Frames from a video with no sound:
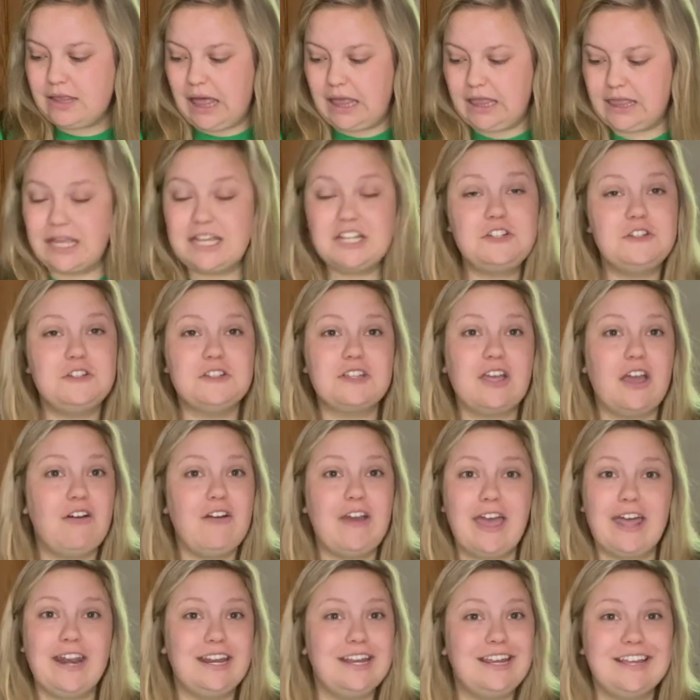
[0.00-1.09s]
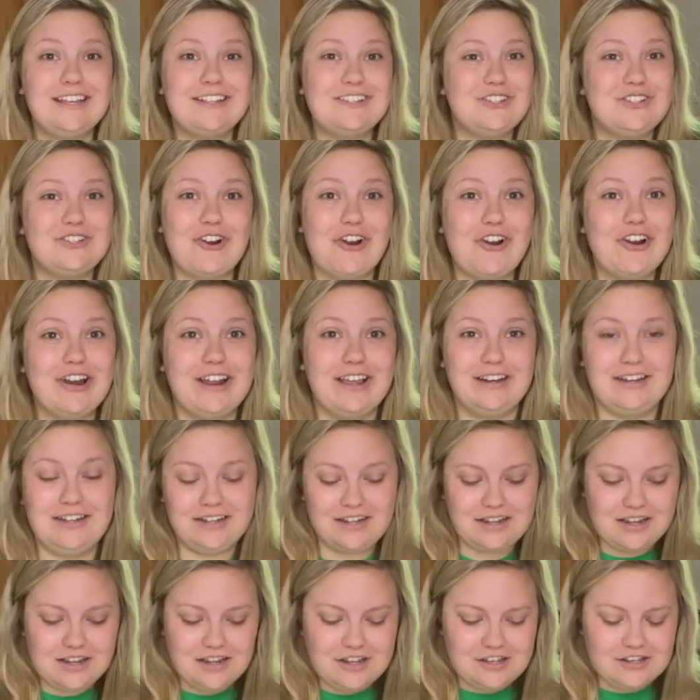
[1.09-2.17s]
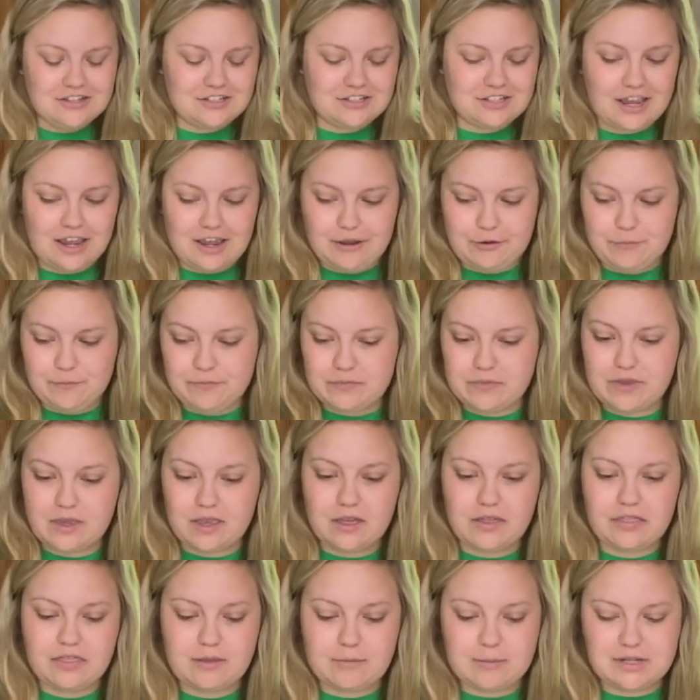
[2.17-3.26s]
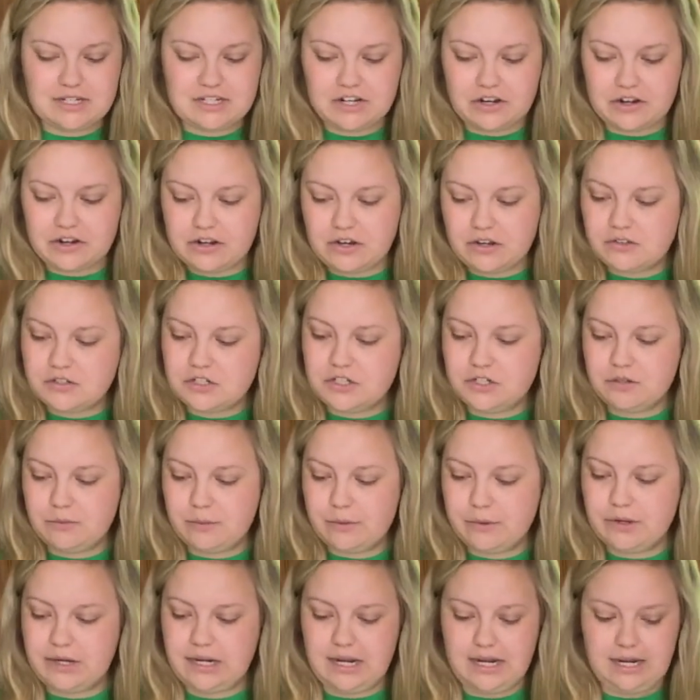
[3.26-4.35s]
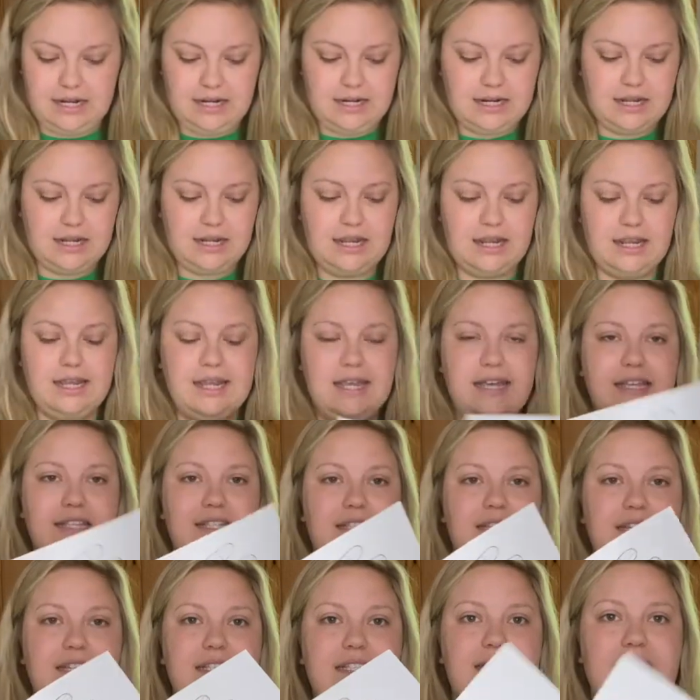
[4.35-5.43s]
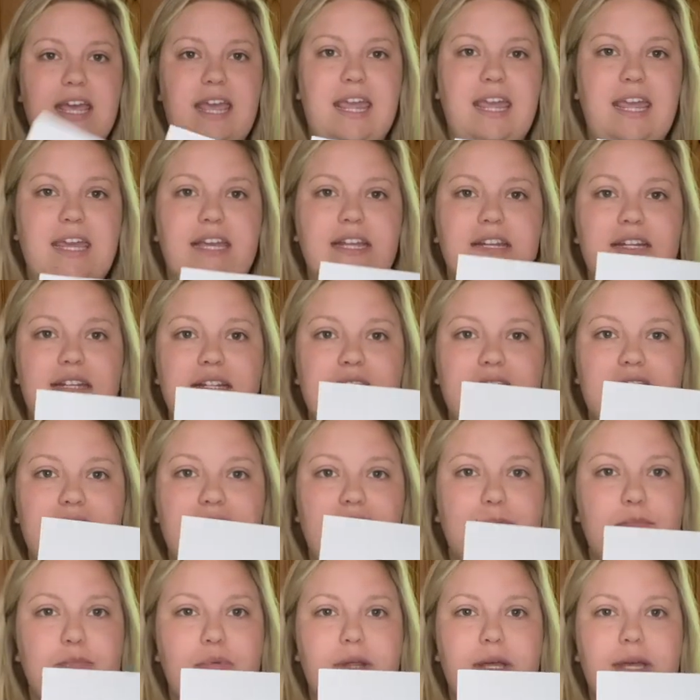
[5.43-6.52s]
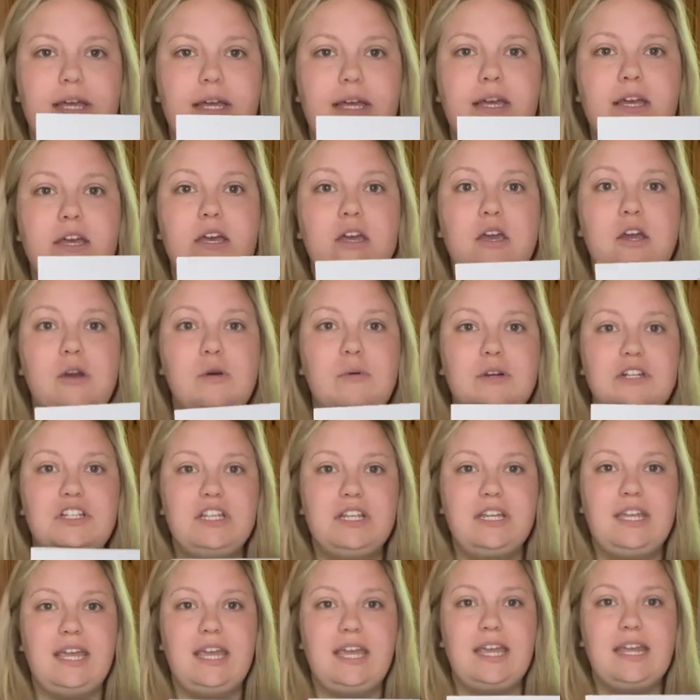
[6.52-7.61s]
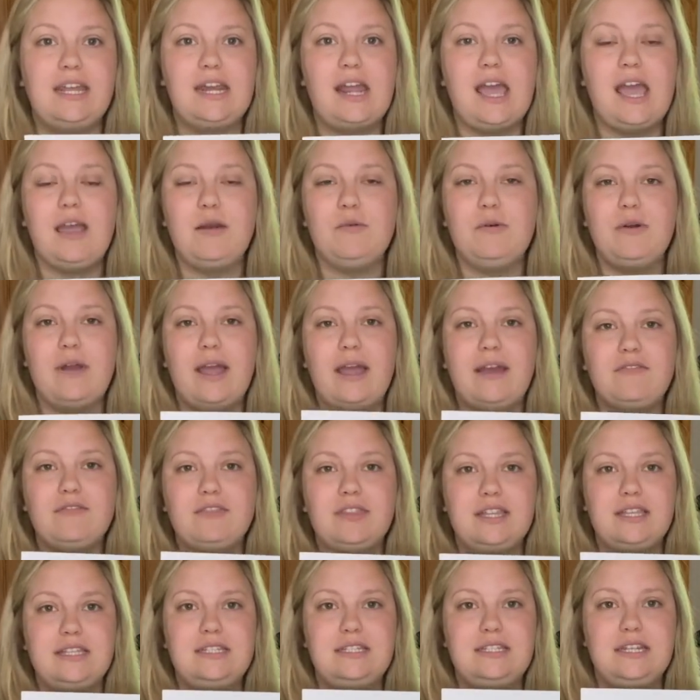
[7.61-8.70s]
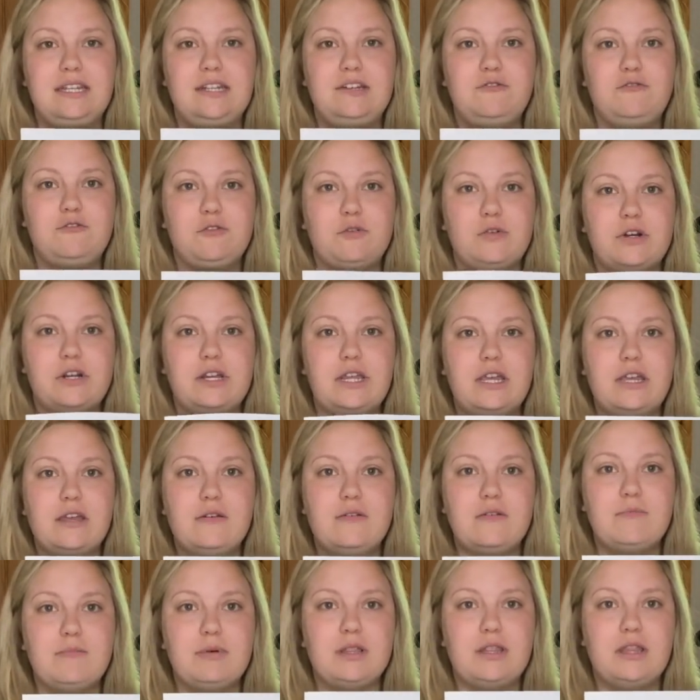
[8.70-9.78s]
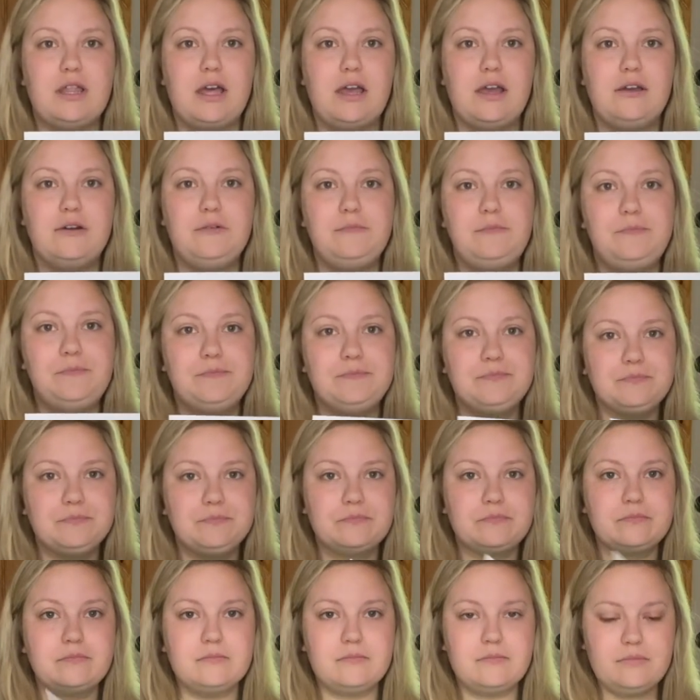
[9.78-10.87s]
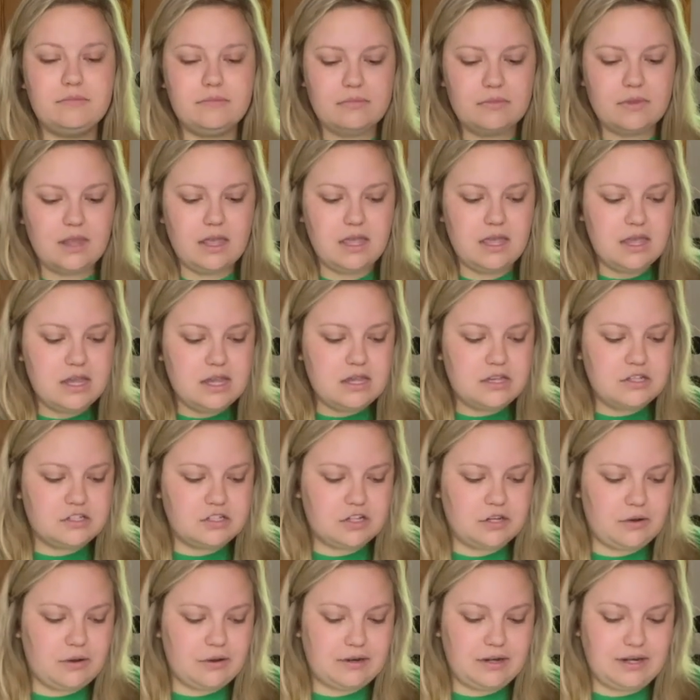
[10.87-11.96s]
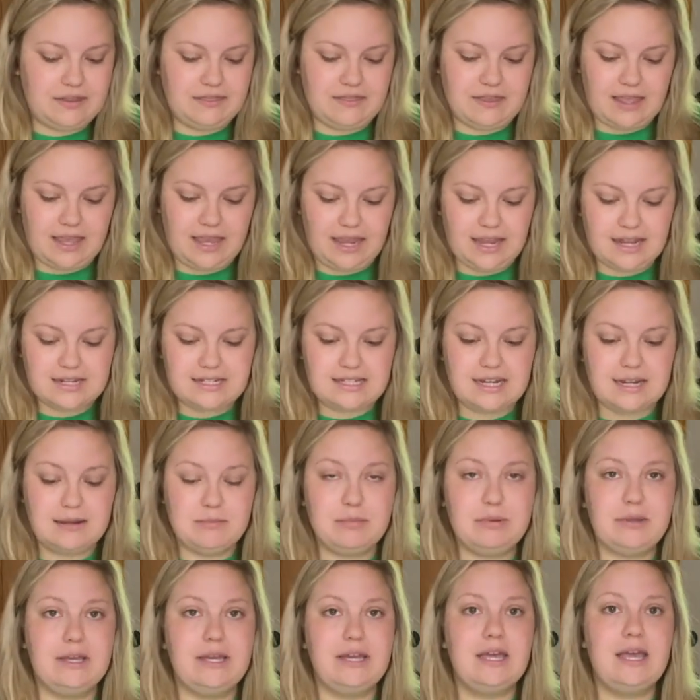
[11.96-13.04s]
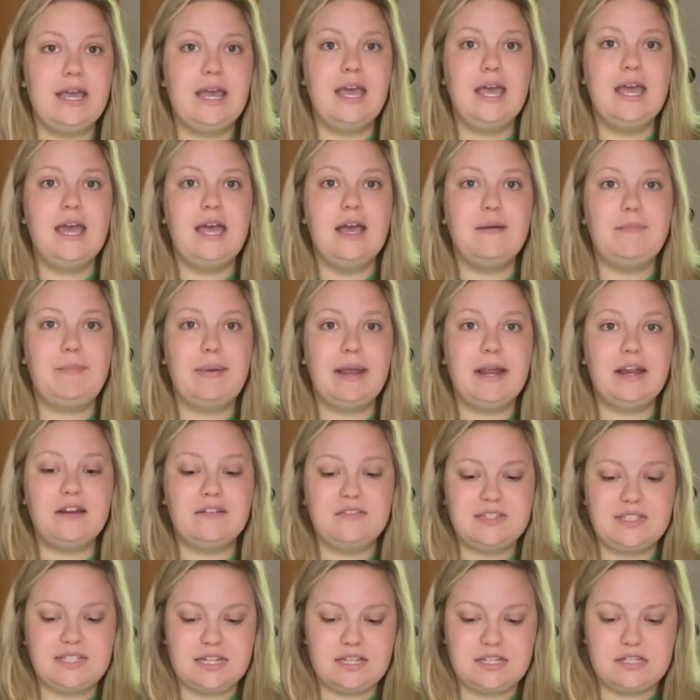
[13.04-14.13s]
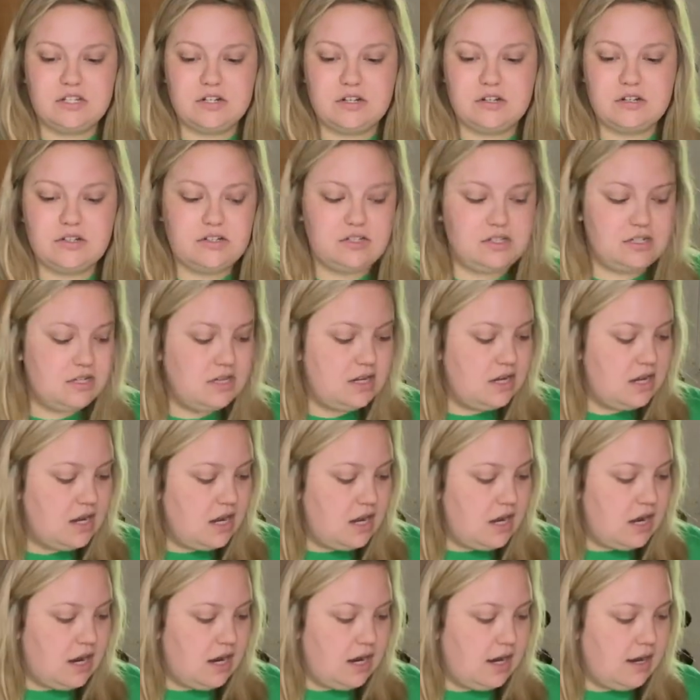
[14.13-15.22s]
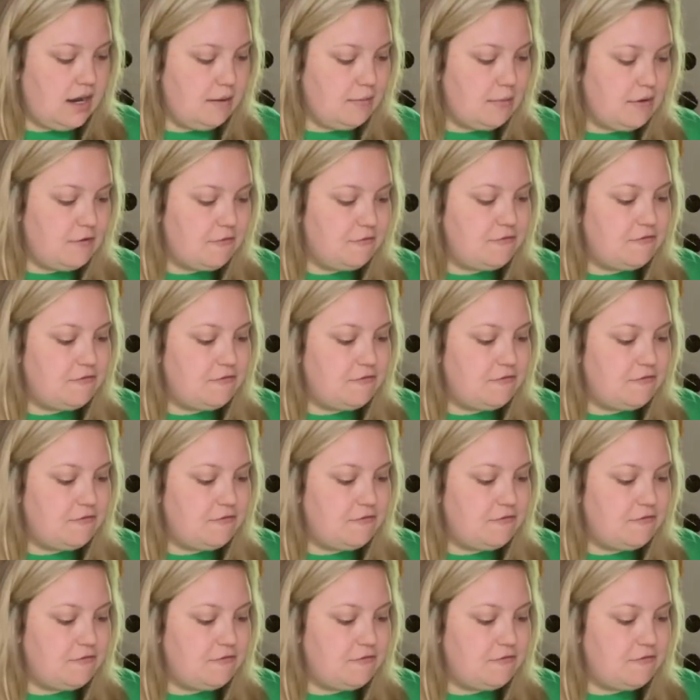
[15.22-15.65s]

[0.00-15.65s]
let's just go ahead and get started. So the materials you will need is this hand template, which again I will have listed for you below. So you'll need the hand template, a pair of scissors, 5